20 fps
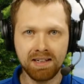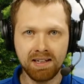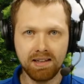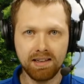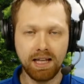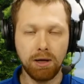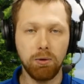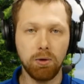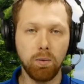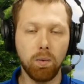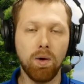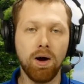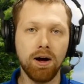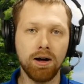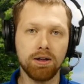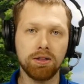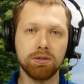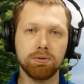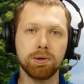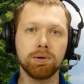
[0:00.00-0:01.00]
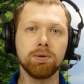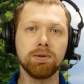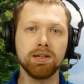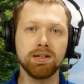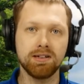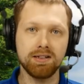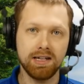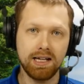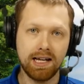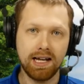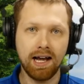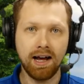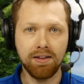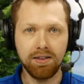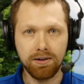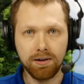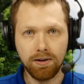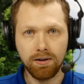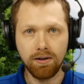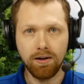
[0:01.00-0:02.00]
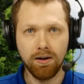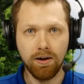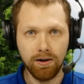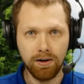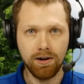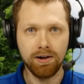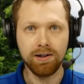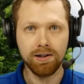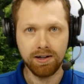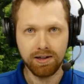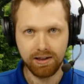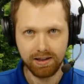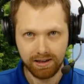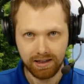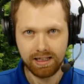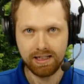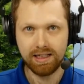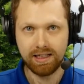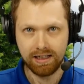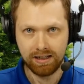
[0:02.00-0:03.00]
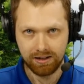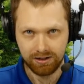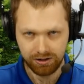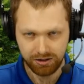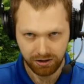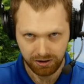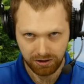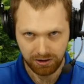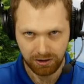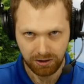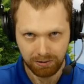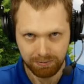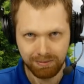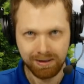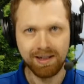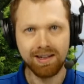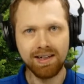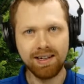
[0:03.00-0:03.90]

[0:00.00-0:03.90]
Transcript: They would walk through this together on the term